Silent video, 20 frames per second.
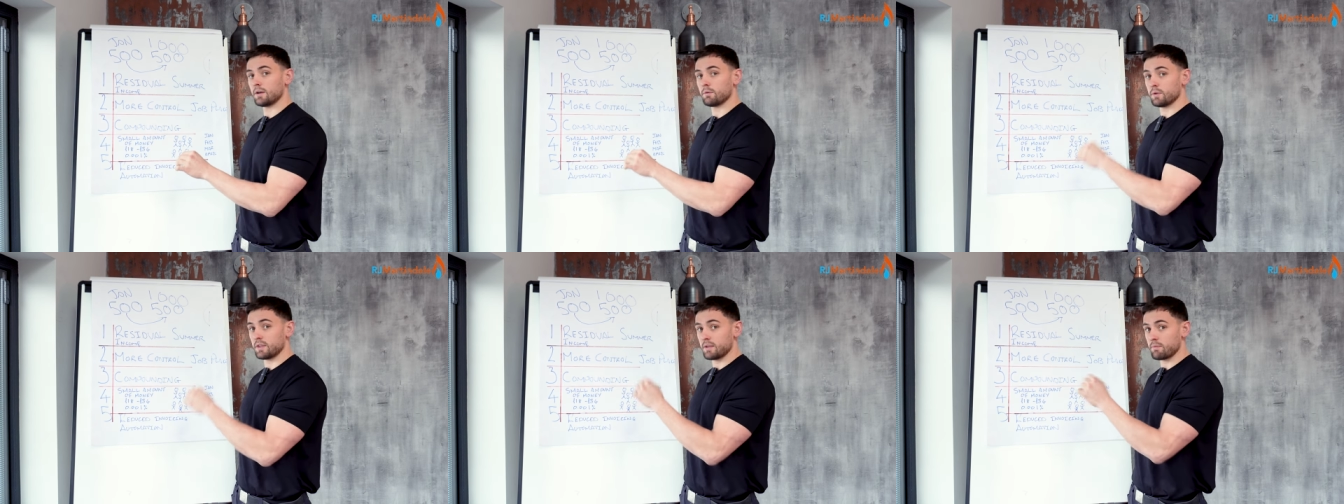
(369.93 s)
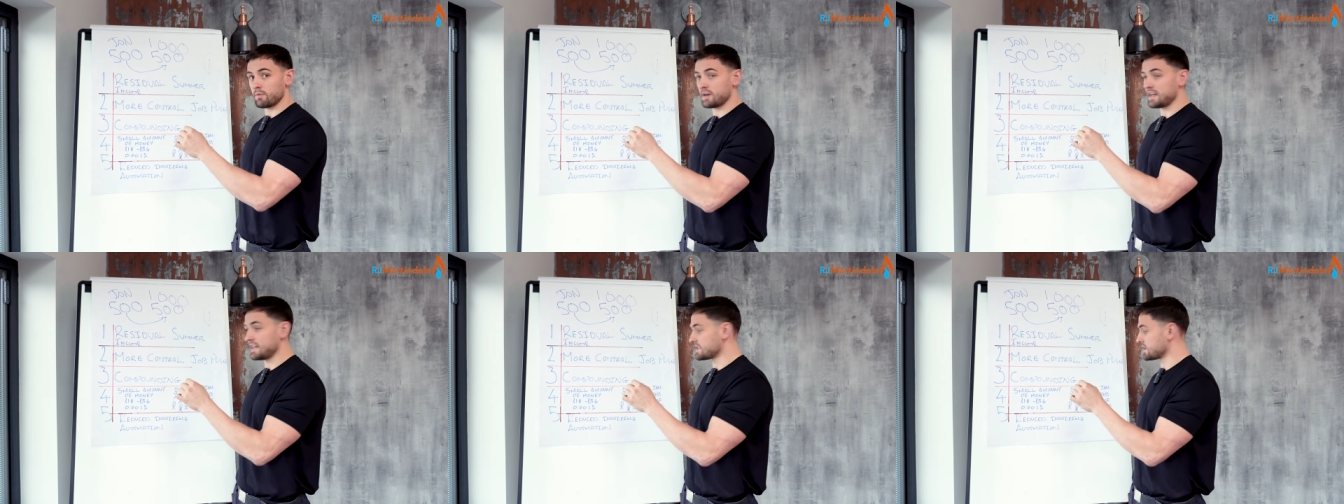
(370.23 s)

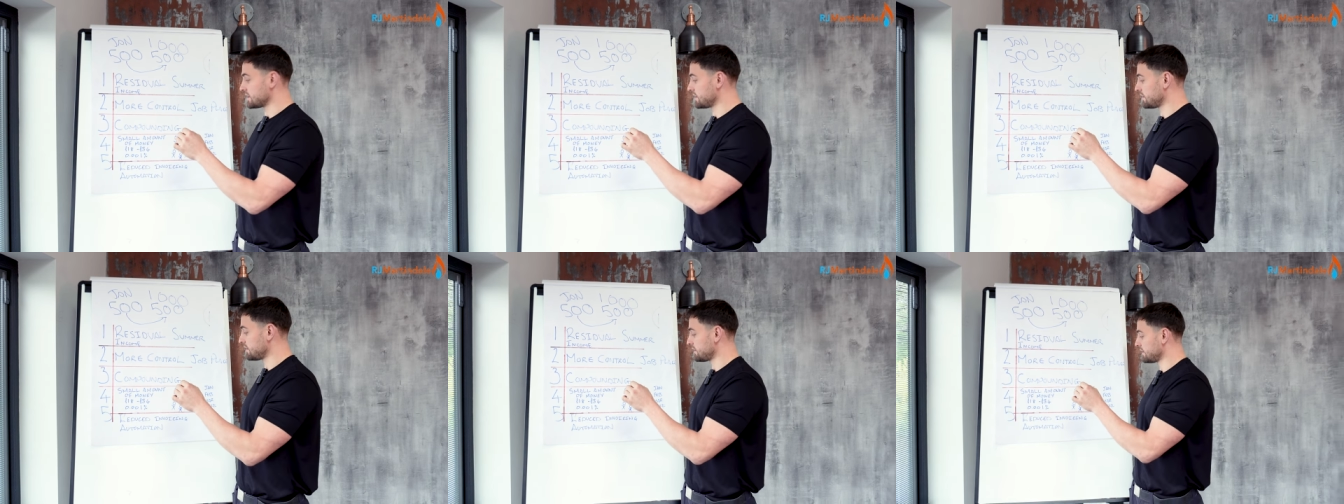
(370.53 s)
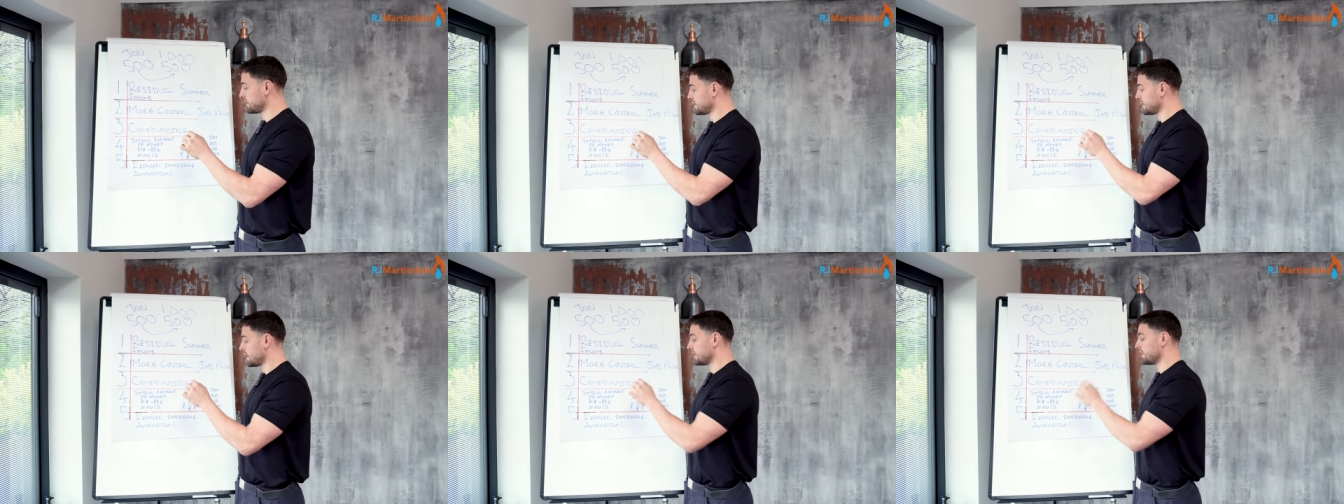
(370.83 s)
within
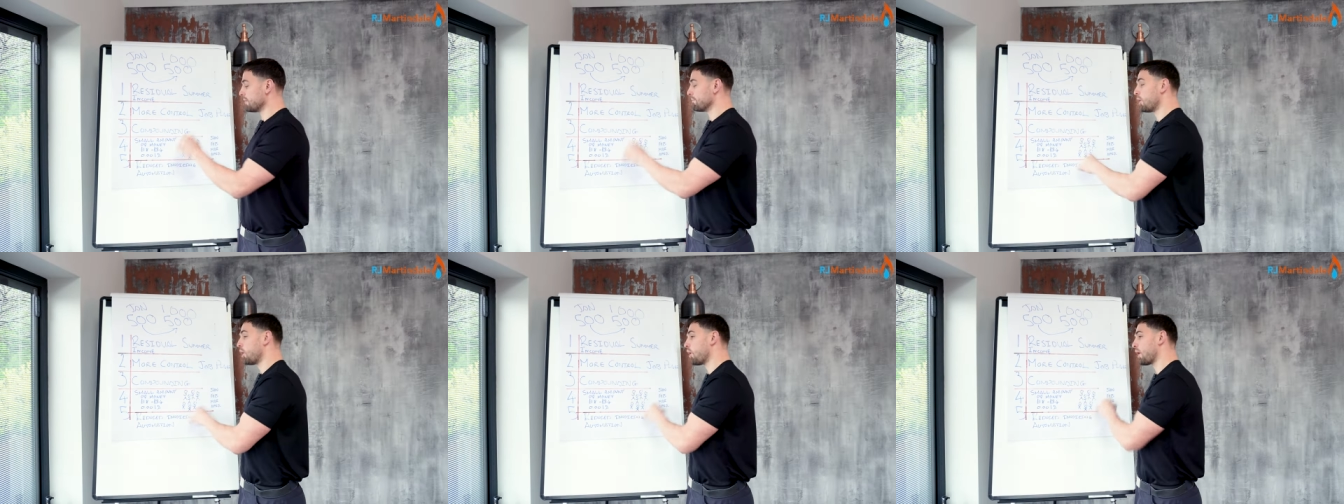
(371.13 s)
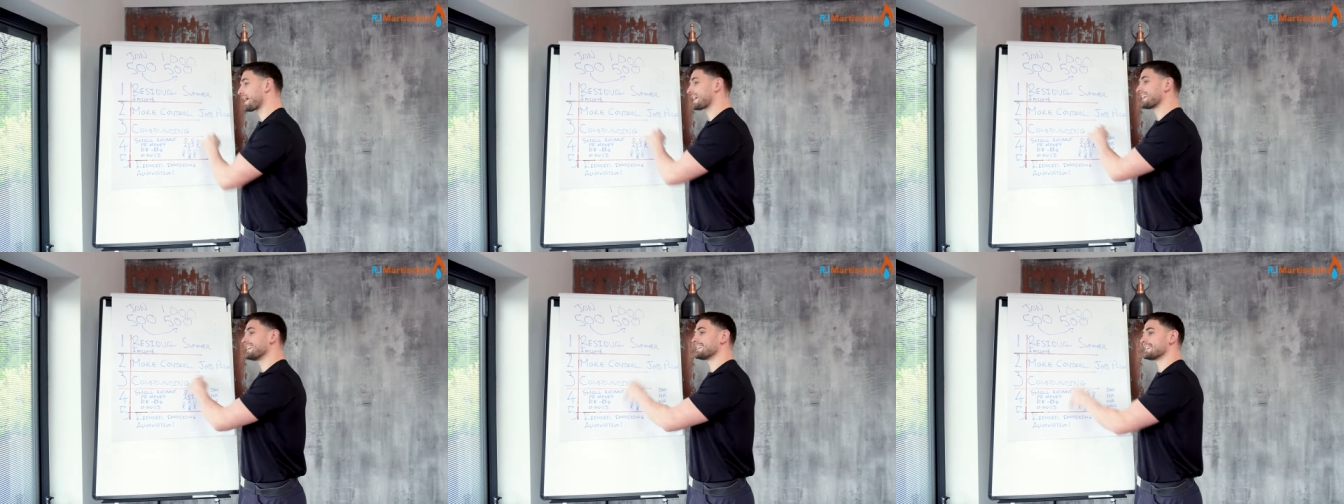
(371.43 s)
reason, and the more
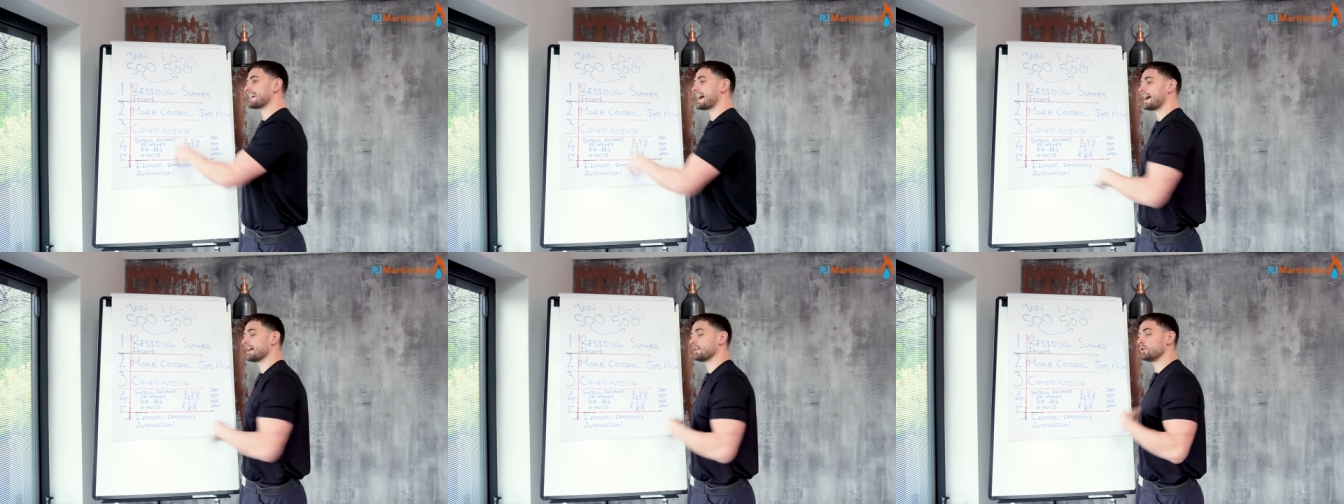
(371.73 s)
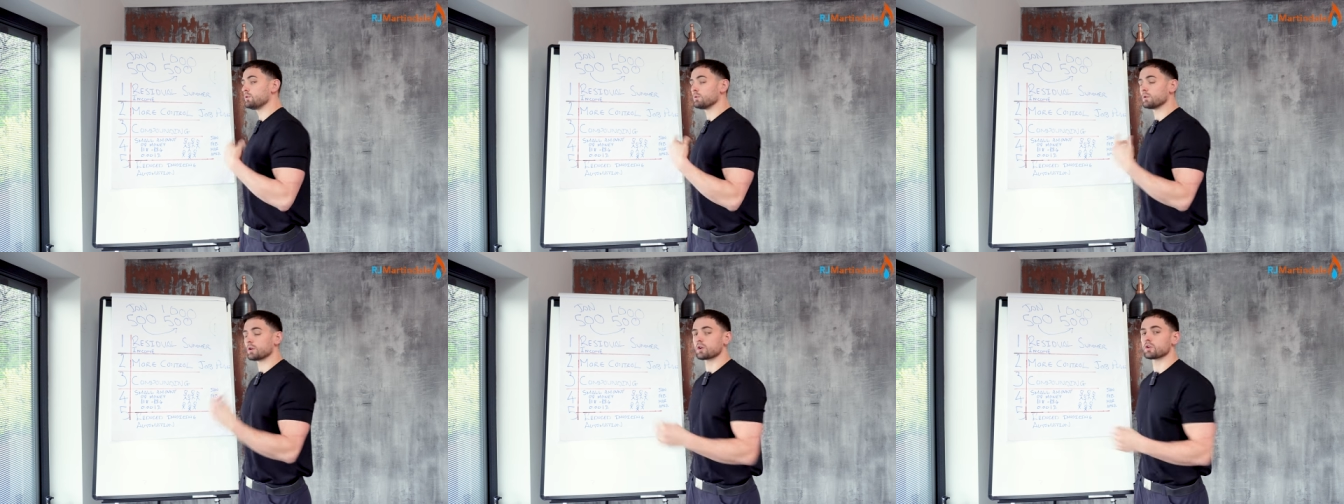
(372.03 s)
I can
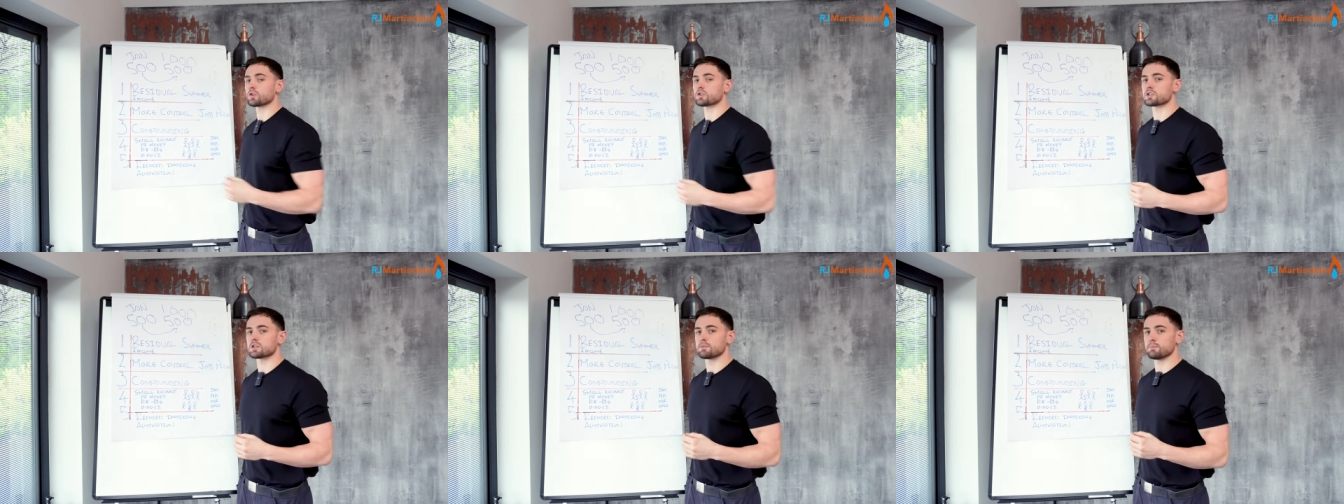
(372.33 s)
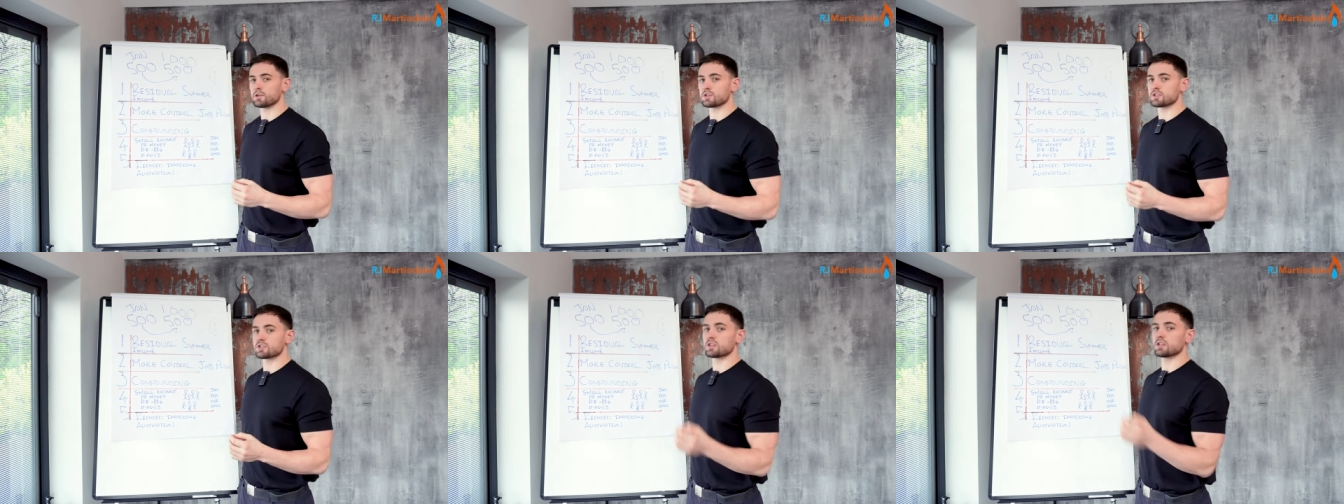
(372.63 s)
dilute the
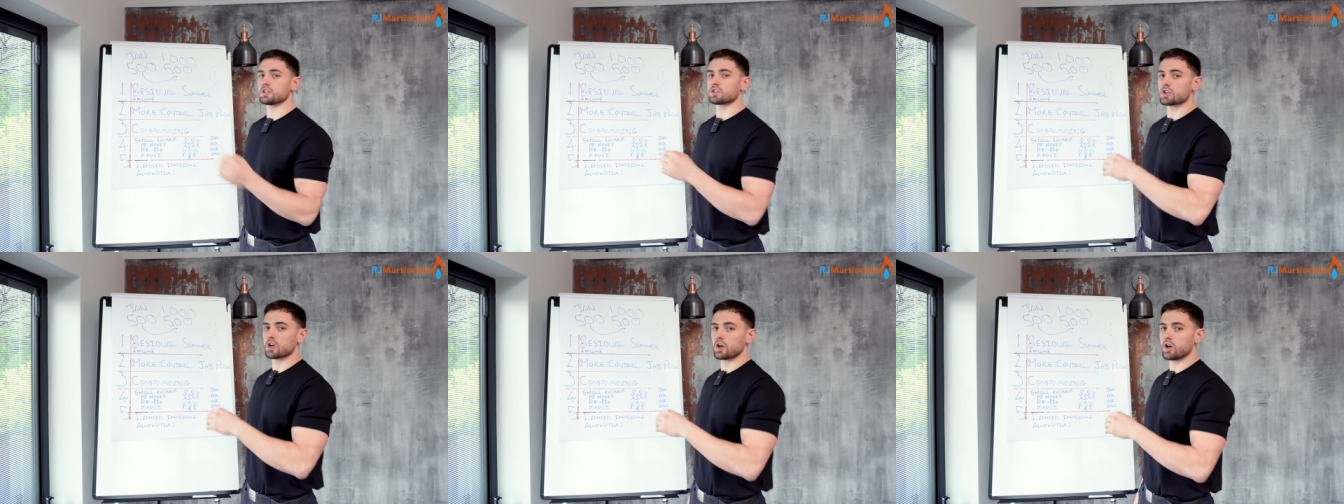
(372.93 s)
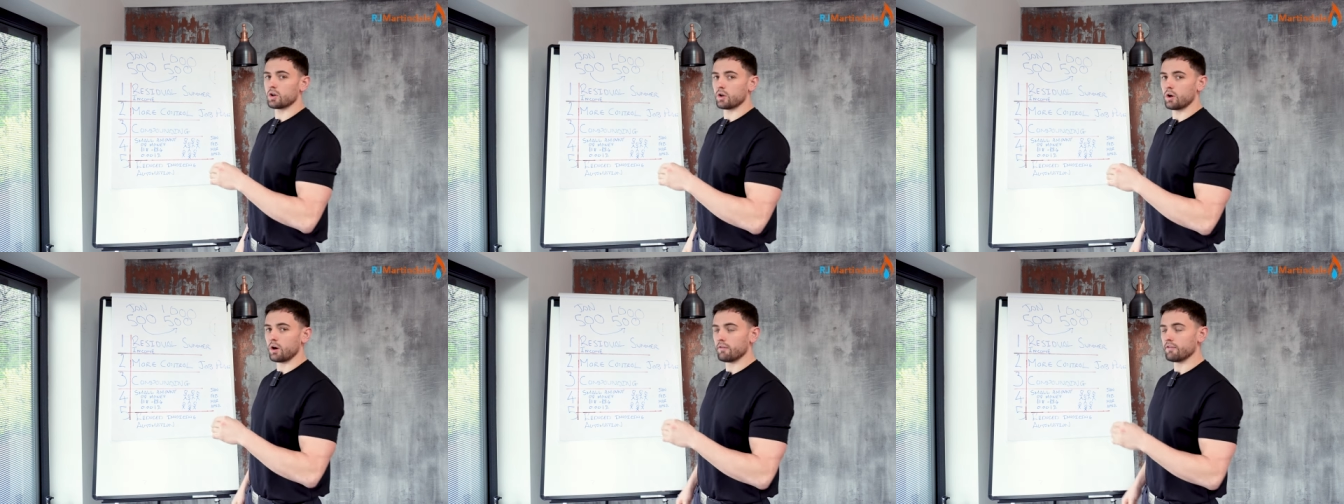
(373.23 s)
customers to the
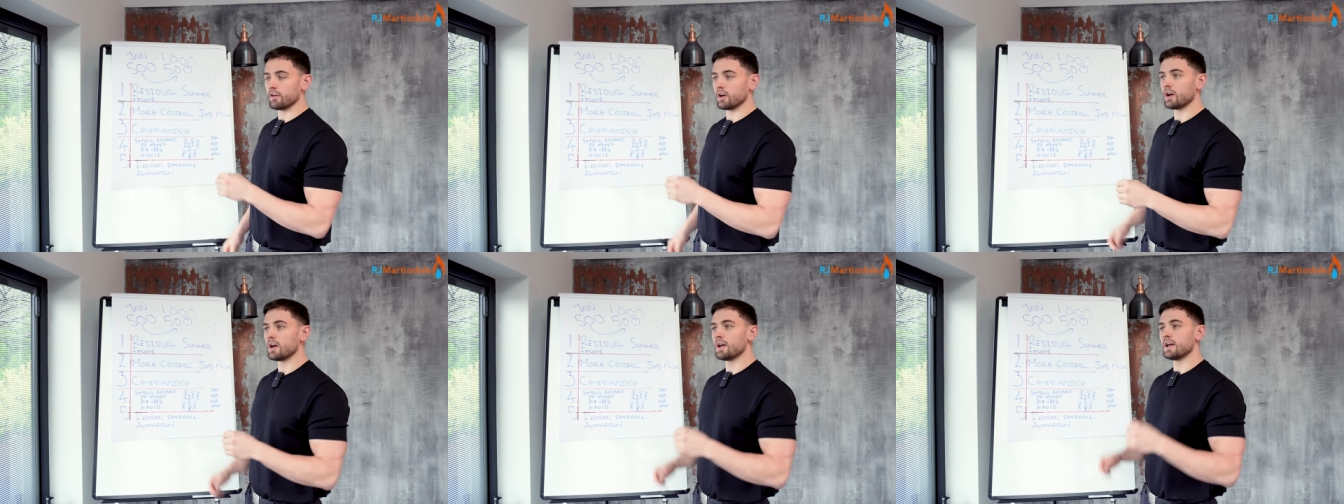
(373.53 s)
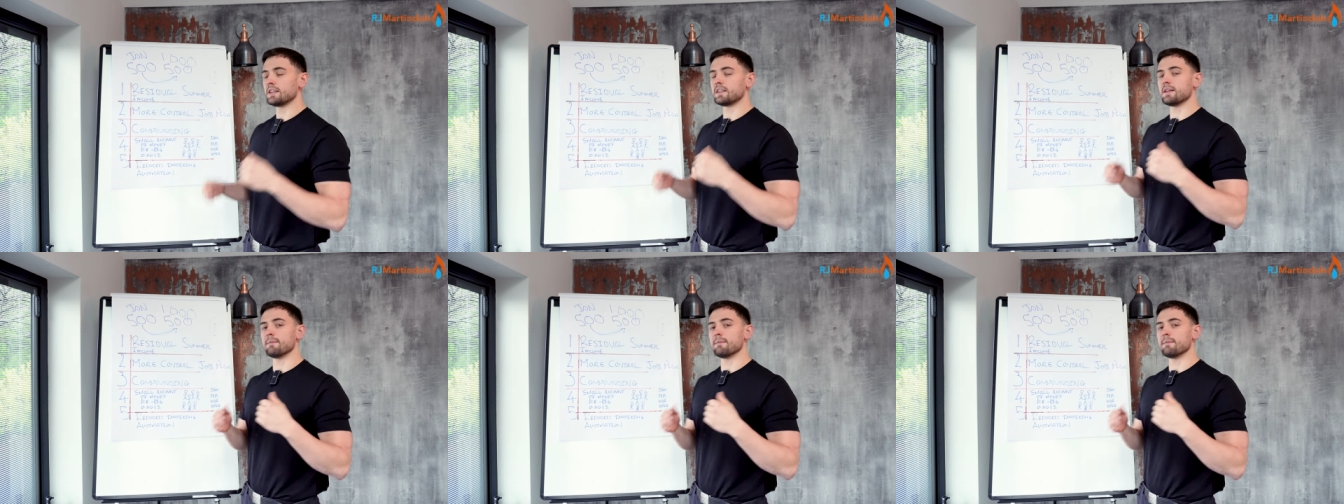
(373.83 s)
turnover,